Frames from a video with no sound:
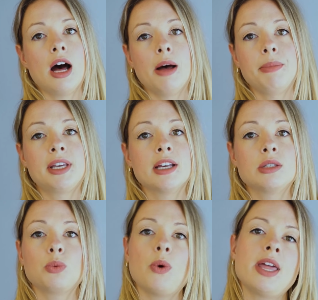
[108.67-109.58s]
Because
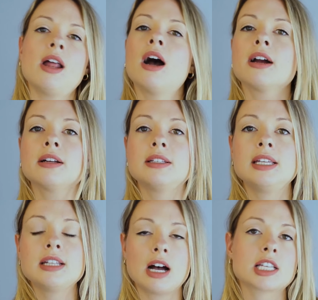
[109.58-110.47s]
when our
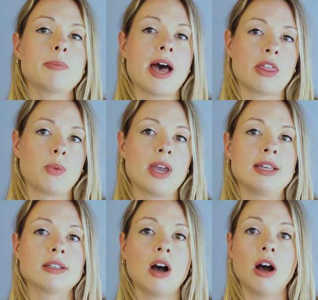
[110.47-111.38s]
detox
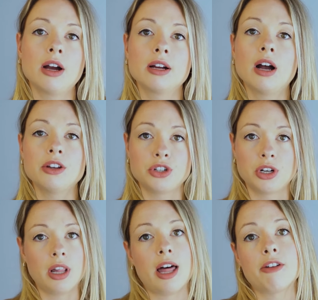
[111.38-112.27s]
pathways are under
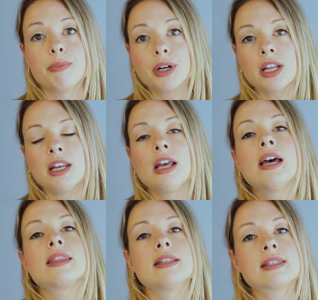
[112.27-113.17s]
a lot of burden,
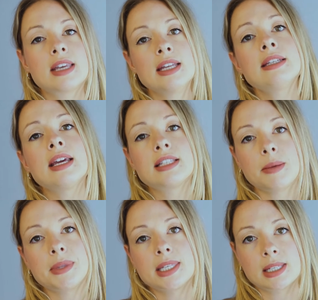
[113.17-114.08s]
the skin takes
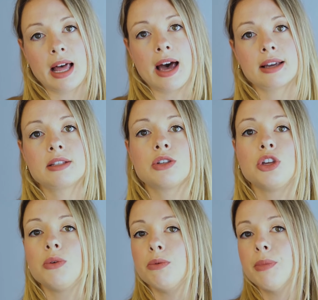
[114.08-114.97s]
up the slack. So
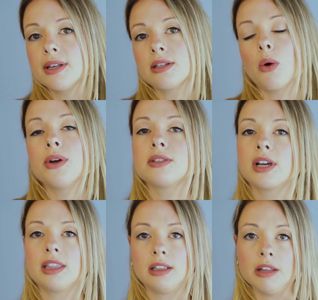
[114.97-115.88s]
you must always look
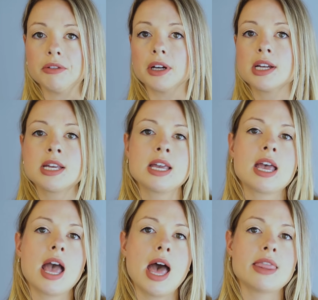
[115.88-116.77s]
at the liver.
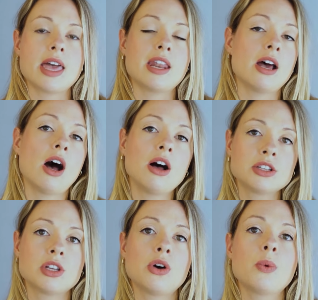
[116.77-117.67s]
And then
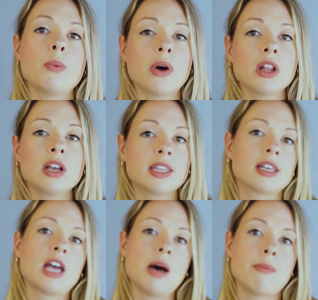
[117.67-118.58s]
also we want to look at the
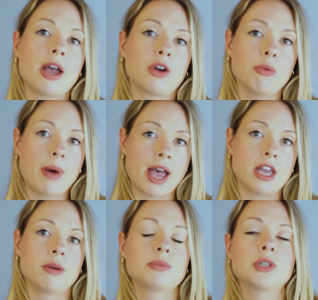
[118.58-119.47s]
gut
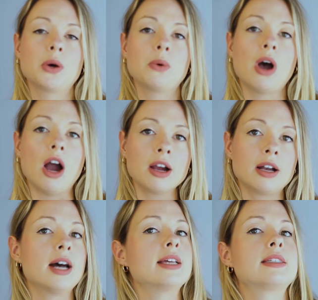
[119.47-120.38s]
microbiome. So our
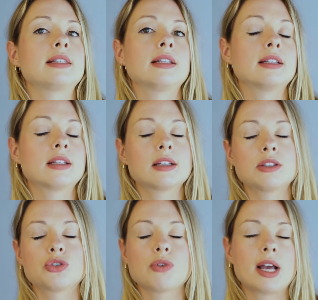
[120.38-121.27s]
gut is
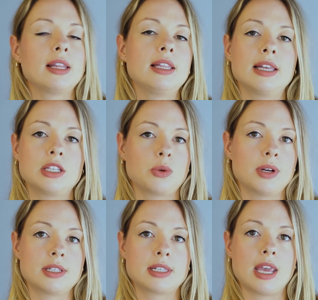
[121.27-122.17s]
directly linked to our
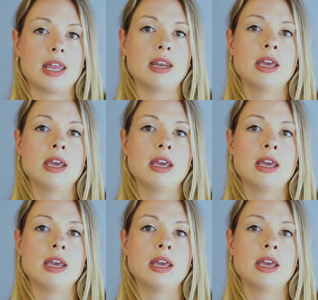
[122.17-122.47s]
skin,